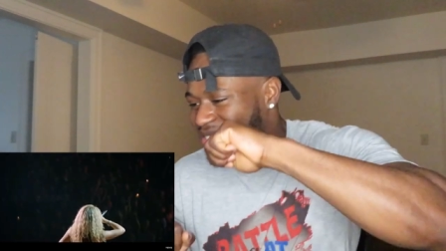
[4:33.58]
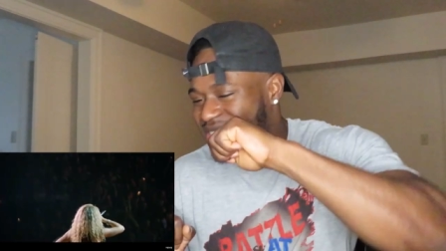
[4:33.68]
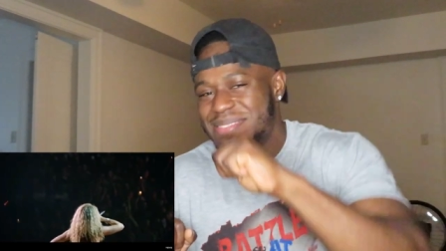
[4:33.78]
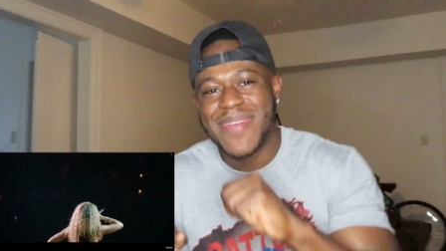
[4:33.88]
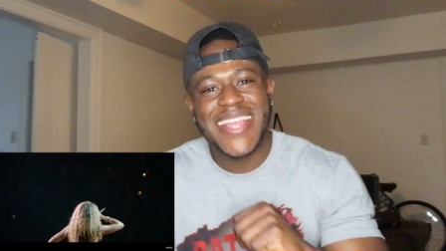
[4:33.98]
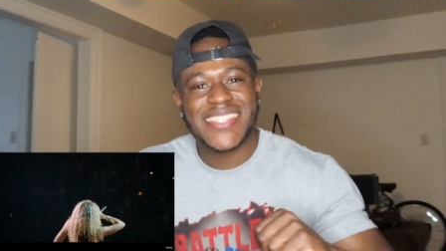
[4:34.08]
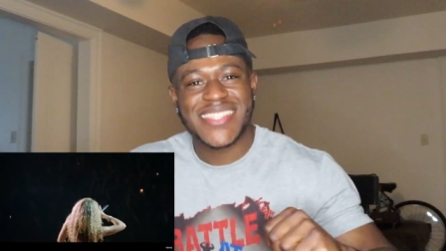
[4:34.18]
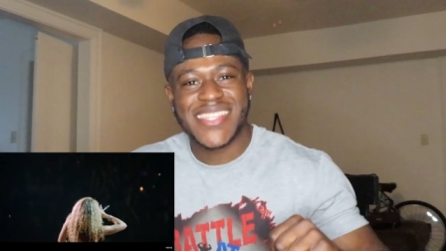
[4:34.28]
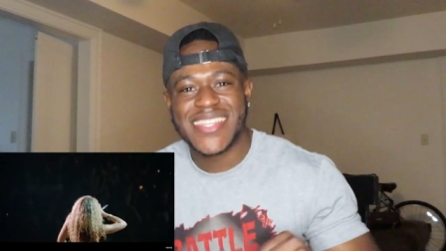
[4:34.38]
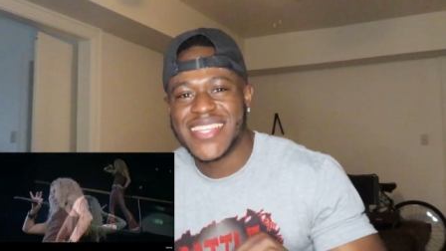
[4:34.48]
Just imagine
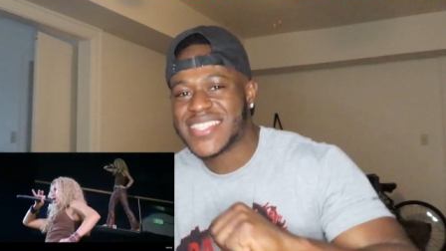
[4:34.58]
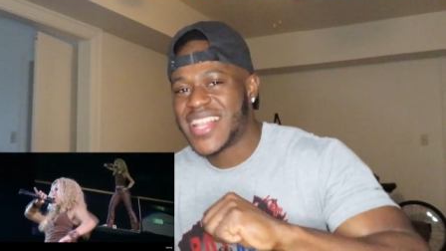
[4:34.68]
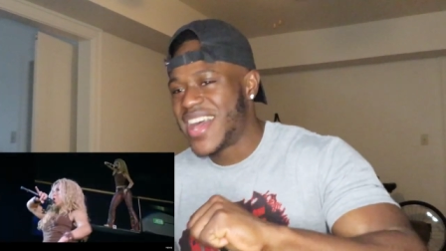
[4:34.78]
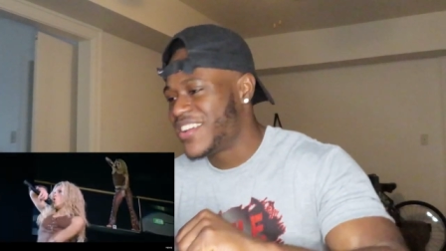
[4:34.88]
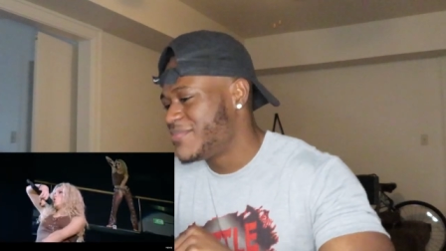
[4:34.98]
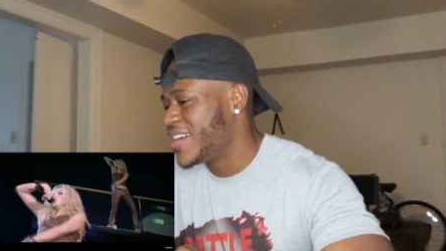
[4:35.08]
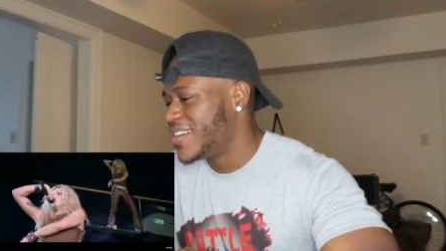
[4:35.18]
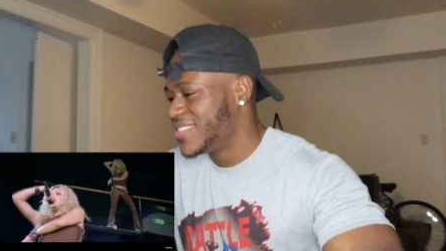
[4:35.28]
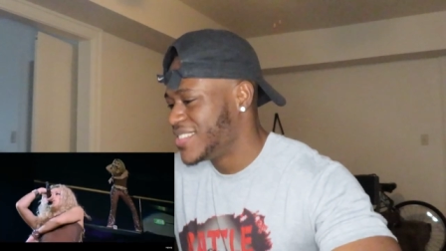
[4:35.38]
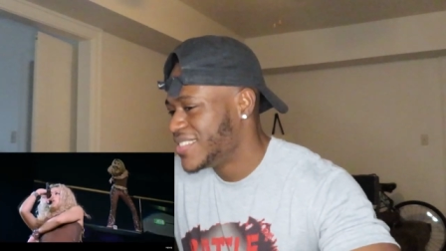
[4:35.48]
seeing this live,
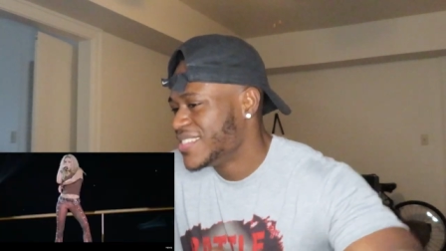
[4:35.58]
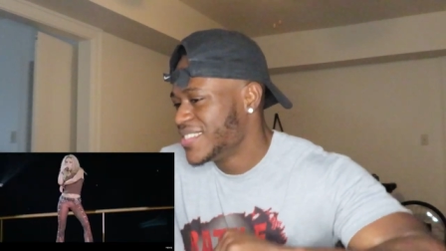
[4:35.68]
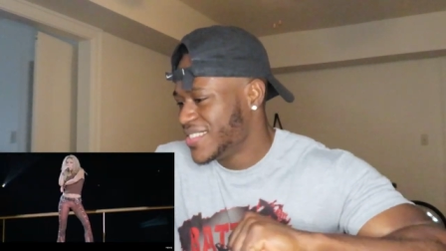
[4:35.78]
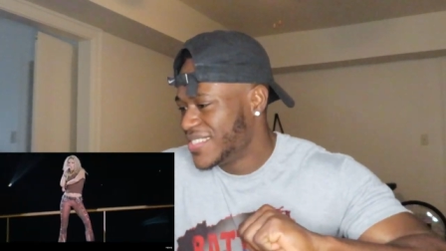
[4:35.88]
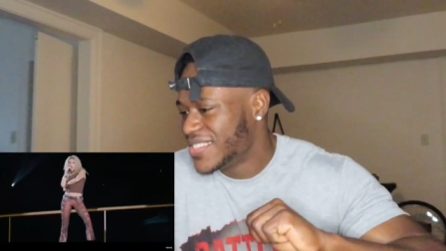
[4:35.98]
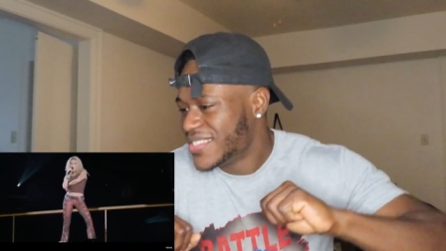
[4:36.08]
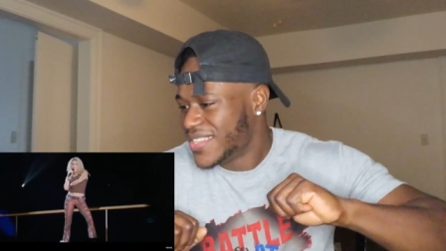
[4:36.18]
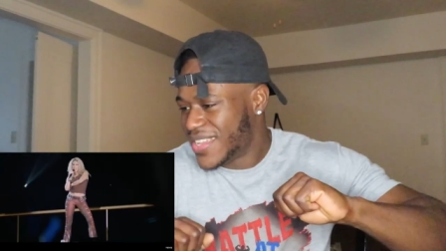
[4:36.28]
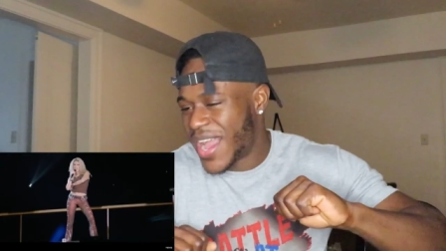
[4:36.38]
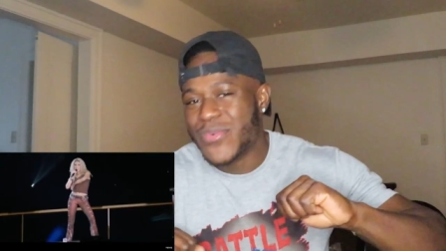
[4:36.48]
bro. I
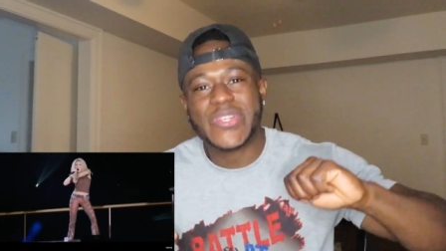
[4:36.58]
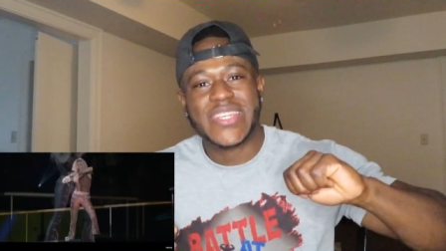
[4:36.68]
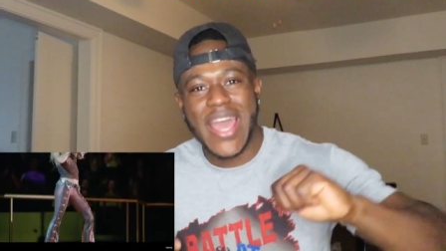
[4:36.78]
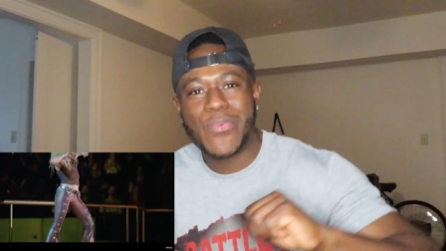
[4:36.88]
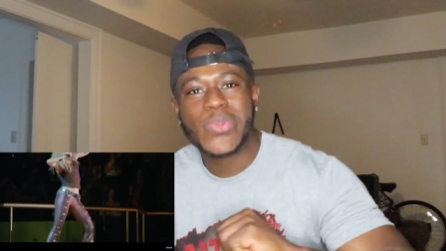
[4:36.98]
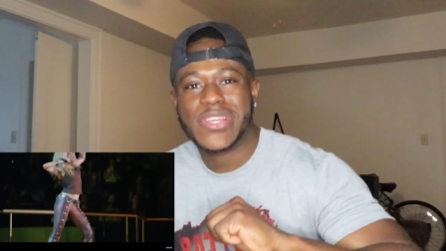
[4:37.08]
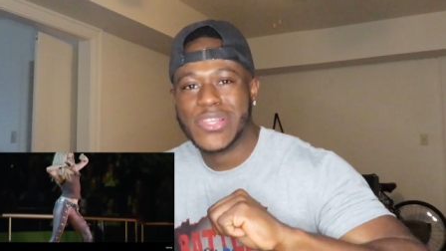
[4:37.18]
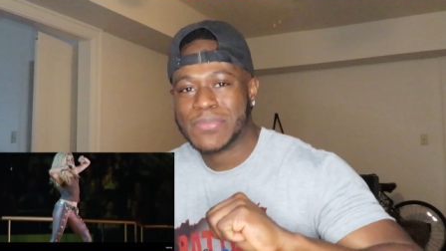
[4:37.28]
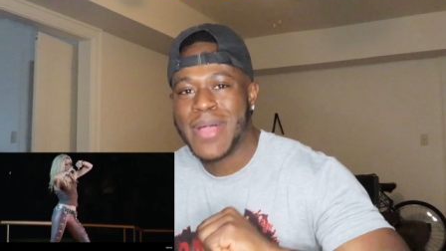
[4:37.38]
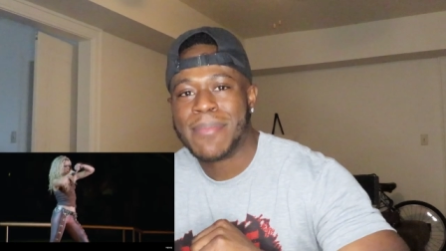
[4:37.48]
would, I would
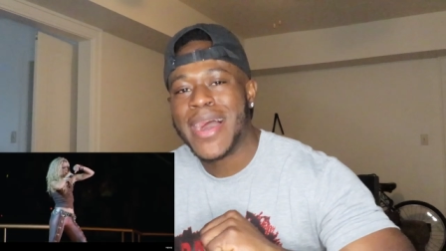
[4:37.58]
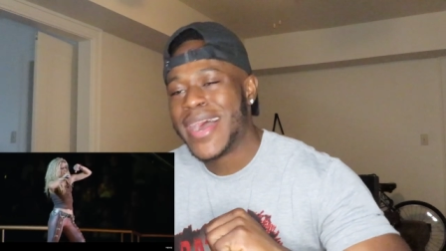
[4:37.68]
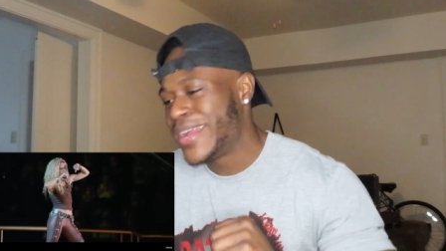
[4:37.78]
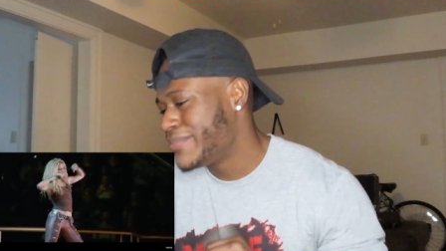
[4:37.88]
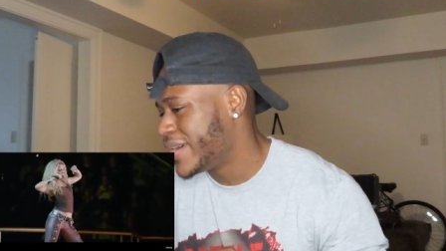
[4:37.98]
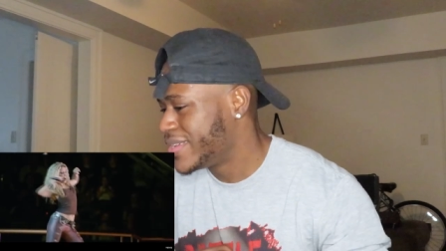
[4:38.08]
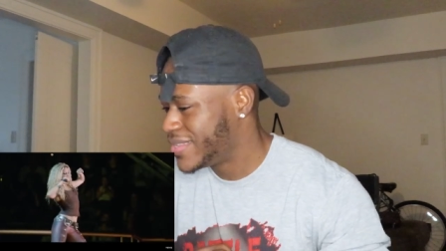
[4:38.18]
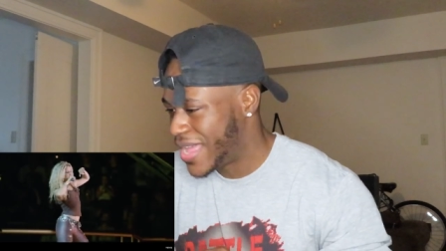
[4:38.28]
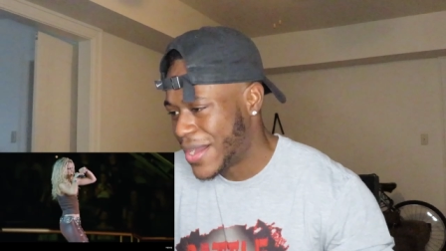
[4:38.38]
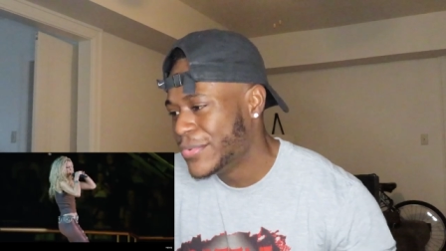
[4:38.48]
lose my mind, bro.
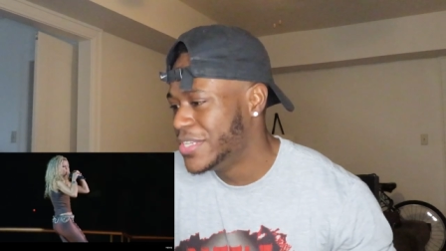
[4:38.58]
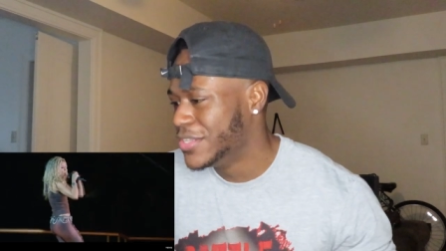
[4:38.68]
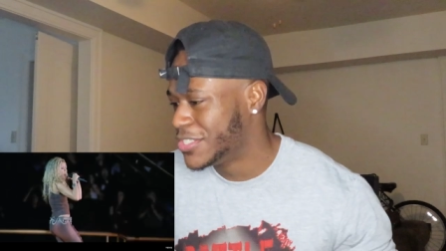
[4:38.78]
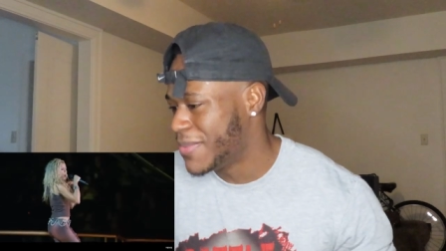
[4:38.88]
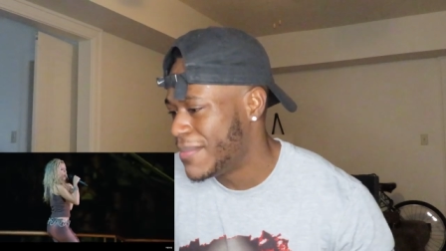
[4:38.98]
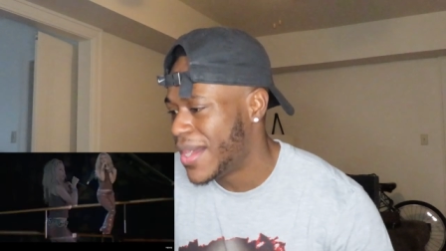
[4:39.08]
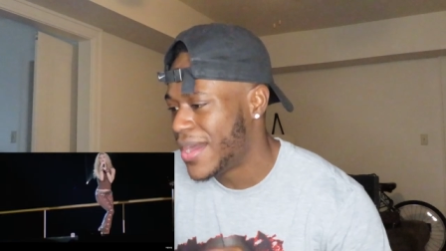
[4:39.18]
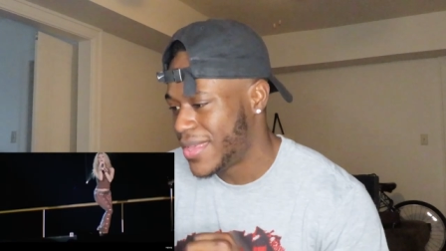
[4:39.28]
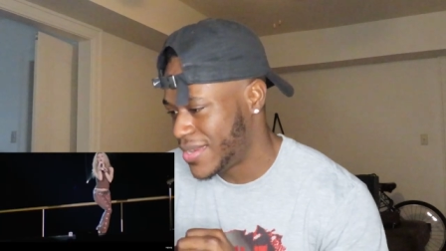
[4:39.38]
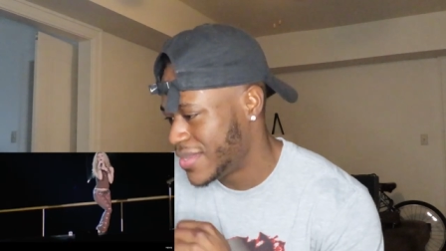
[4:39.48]
I would lose my
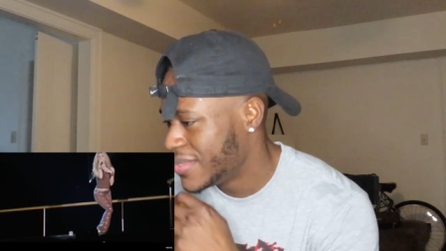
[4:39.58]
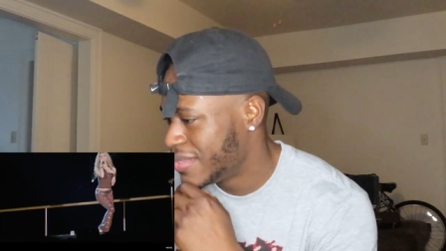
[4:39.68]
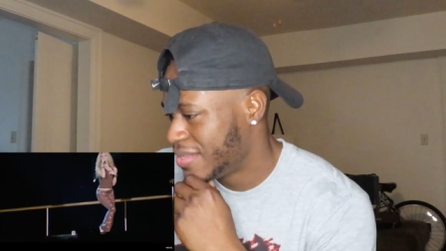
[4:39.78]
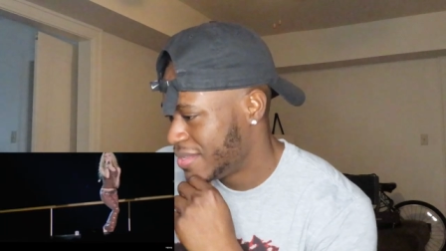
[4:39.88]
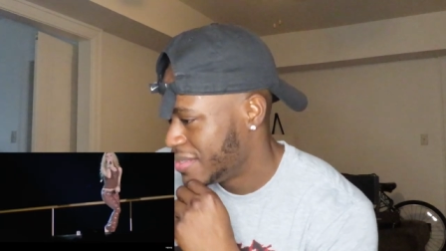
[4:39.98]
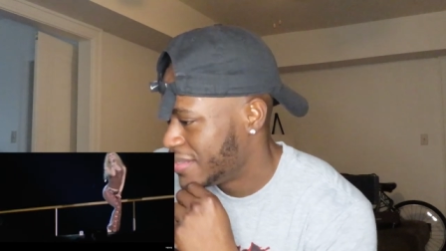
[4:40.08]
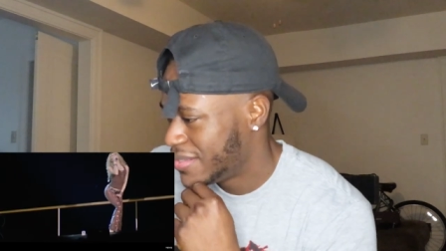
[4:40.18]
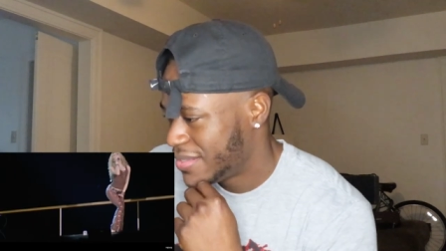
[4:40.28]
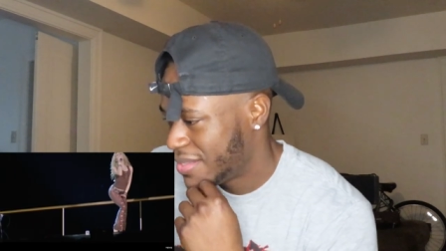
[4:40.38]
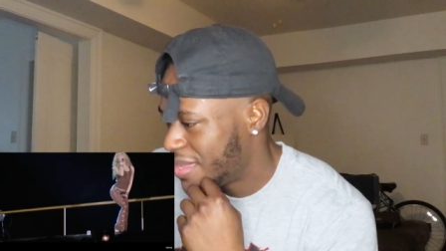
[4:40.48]
mind.
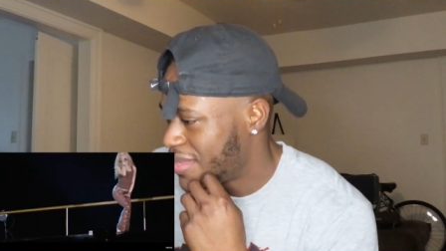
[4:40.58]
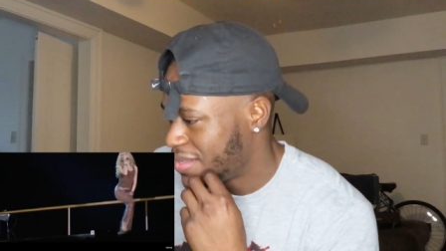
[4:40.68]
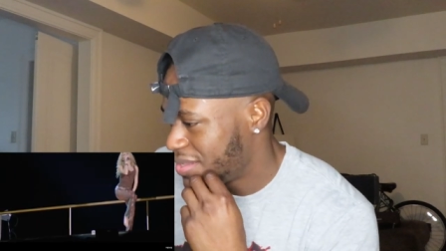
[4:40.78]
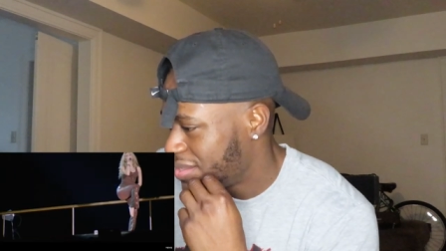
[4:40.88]
Uh.